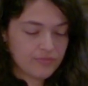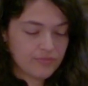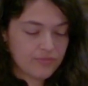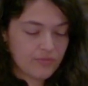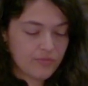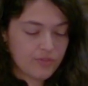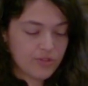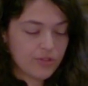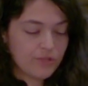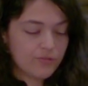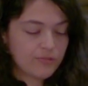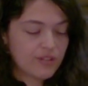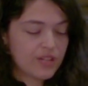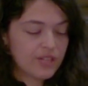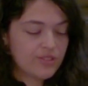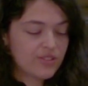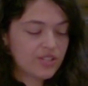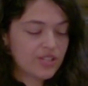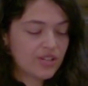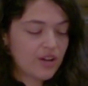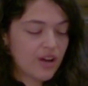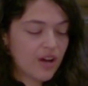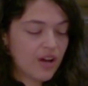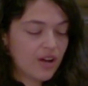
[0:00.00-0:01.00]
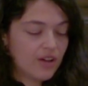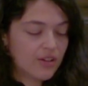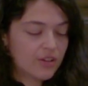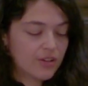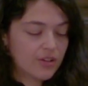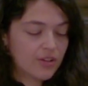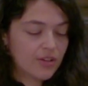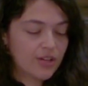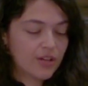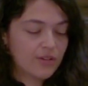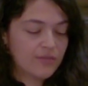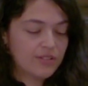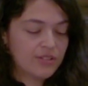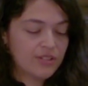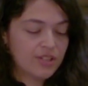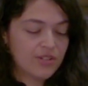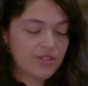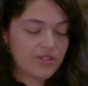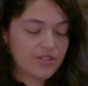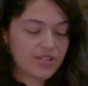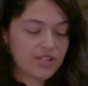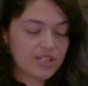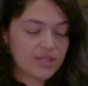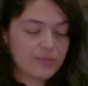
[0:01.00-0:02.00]
So friends, in honor of
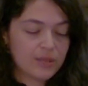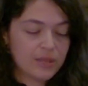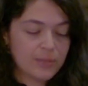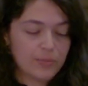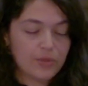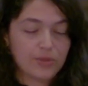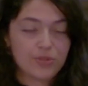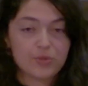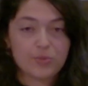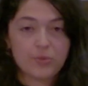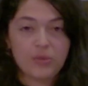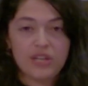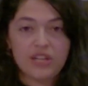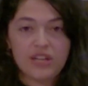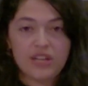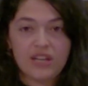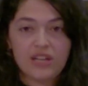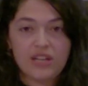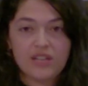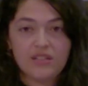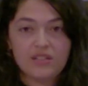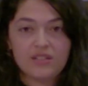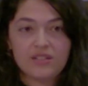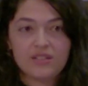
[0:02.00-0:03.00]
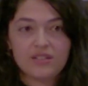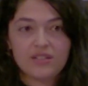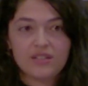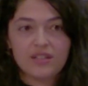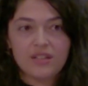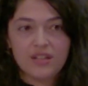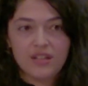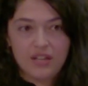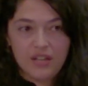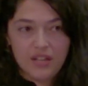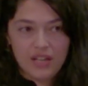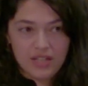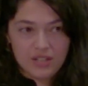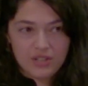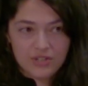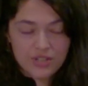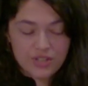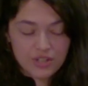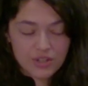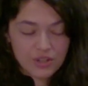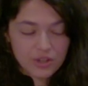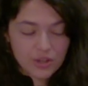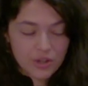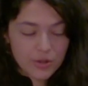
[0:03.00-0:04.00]
Indigenous Peoples Weekend, and to
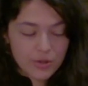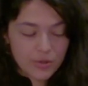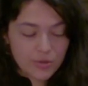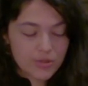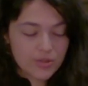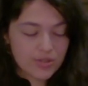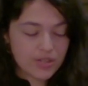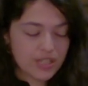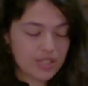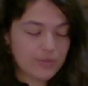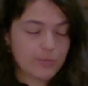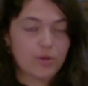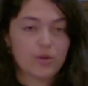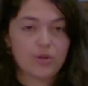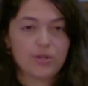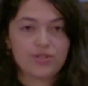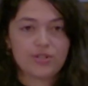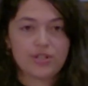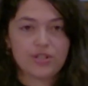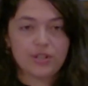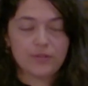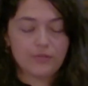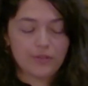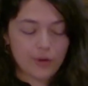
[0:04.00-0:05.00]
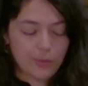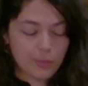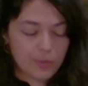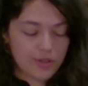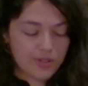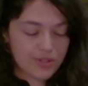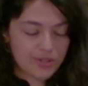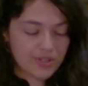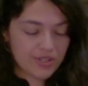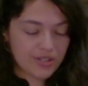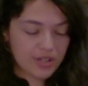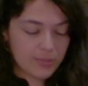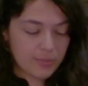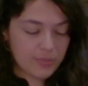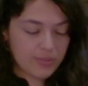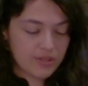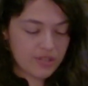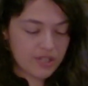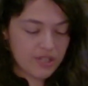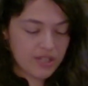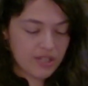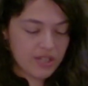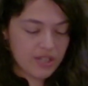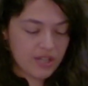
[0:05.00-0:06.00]
close this portion of our worship,
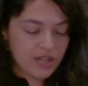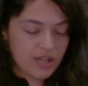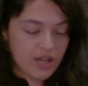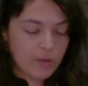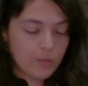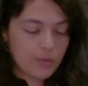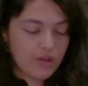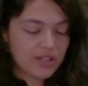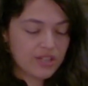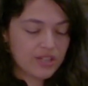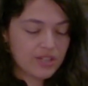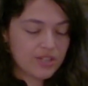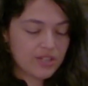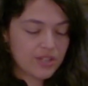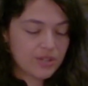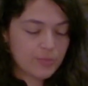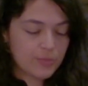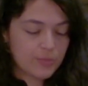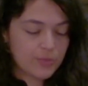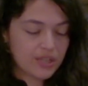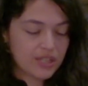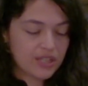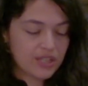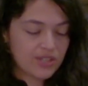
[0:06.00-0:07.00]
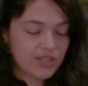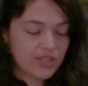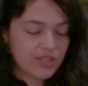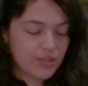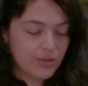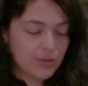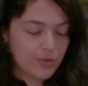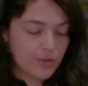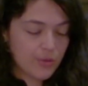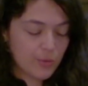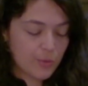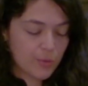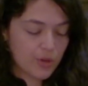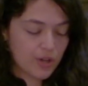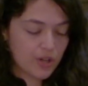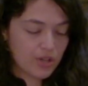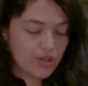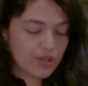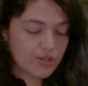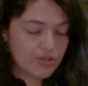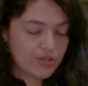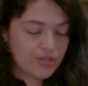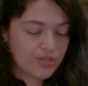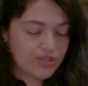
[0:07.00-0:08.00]
I wanted to bring to you the
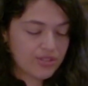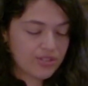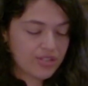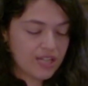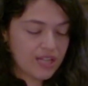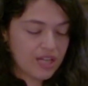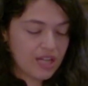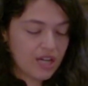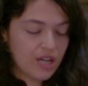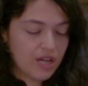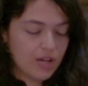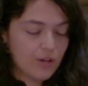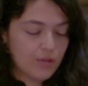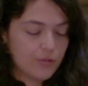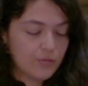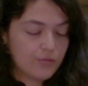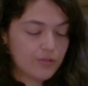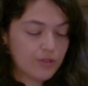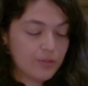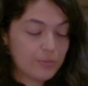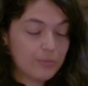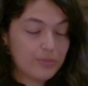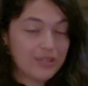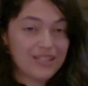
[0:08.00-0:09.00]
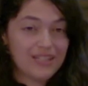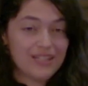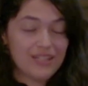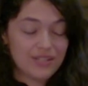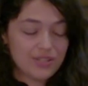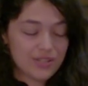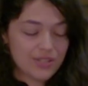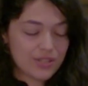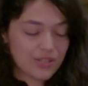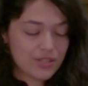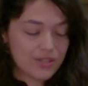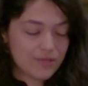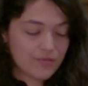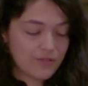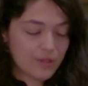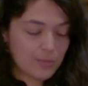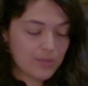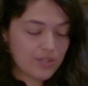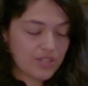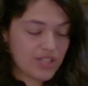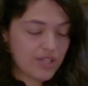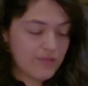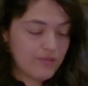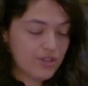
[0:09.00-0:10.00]
words of peace from
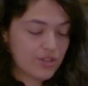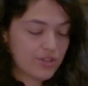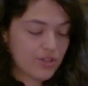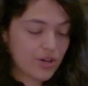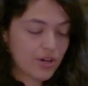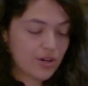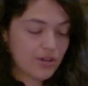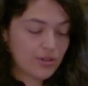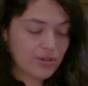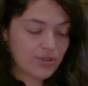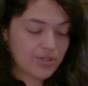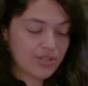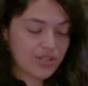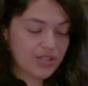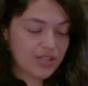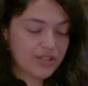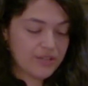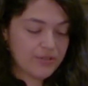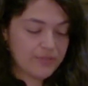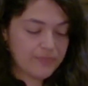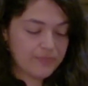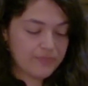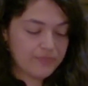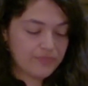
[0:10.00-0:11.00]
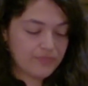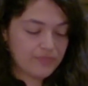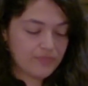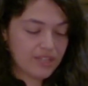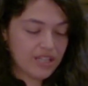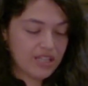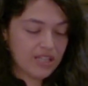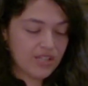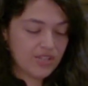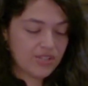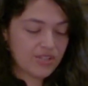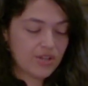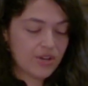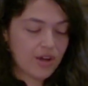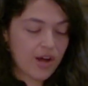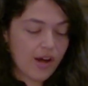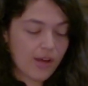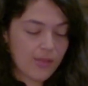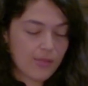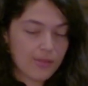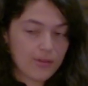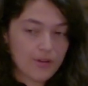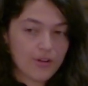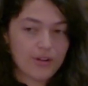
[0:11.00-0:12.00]
Stephen Charleston. He's an
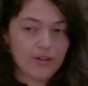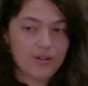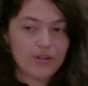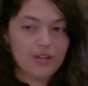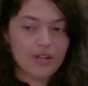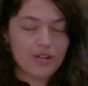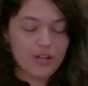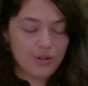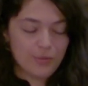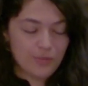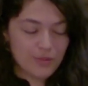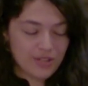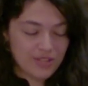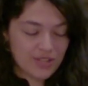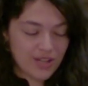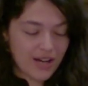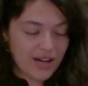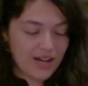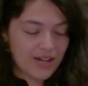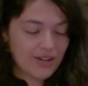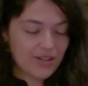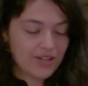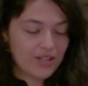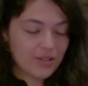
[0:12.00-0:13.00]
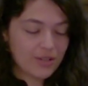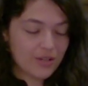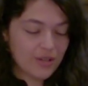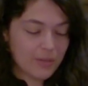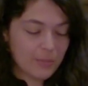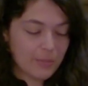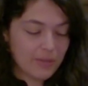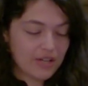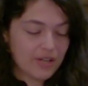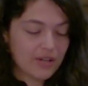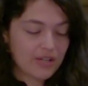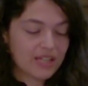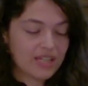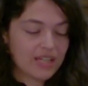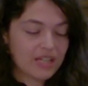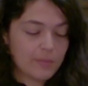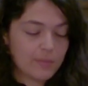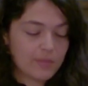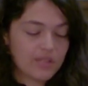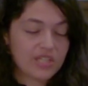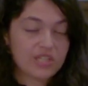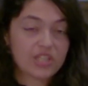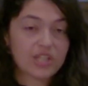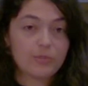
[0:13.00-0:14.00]
author, retired American
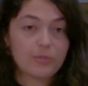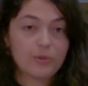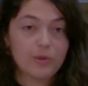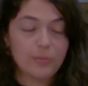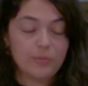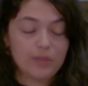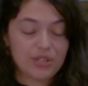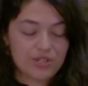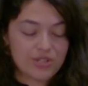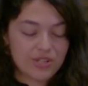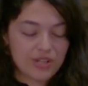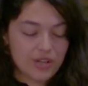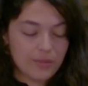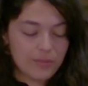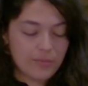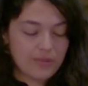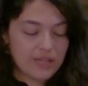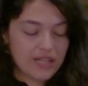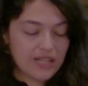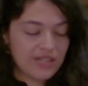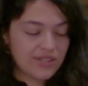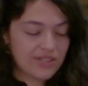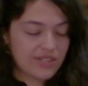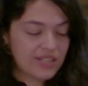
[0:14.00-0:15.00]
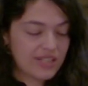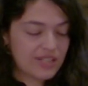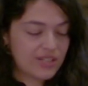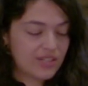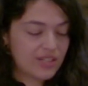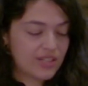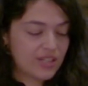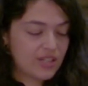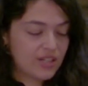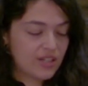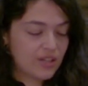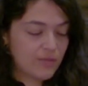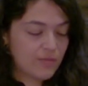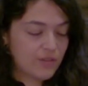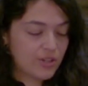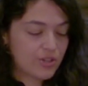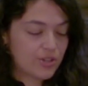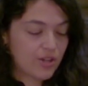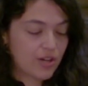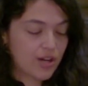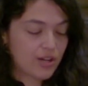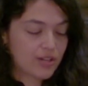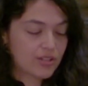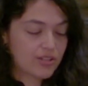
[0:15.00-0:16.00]
Episcopal bishop, and citizen of the
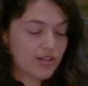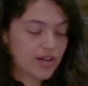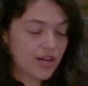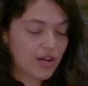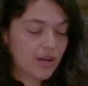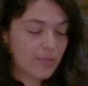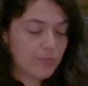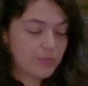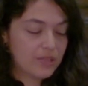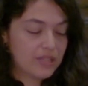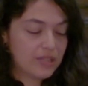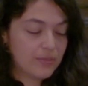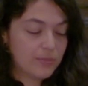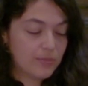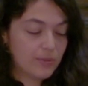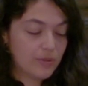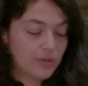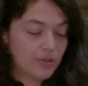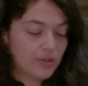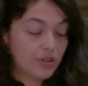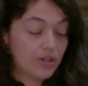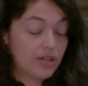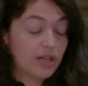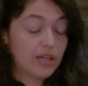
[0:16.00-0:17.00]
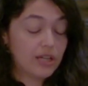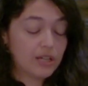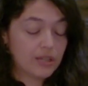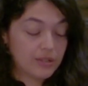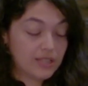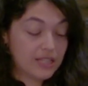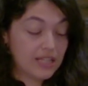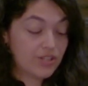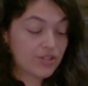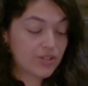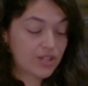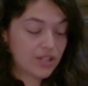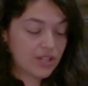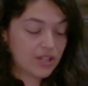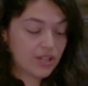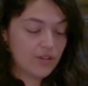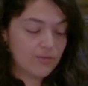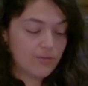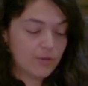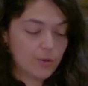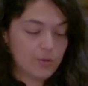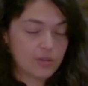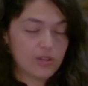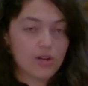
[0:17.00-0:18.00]
Choctaw people, Nation
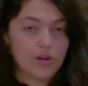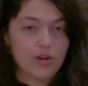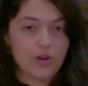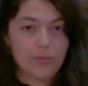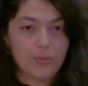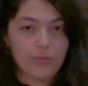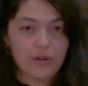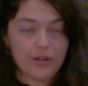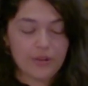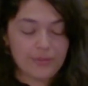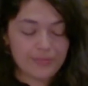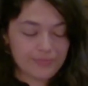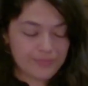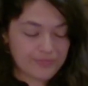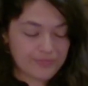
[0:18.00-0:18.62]
of Oklahoma.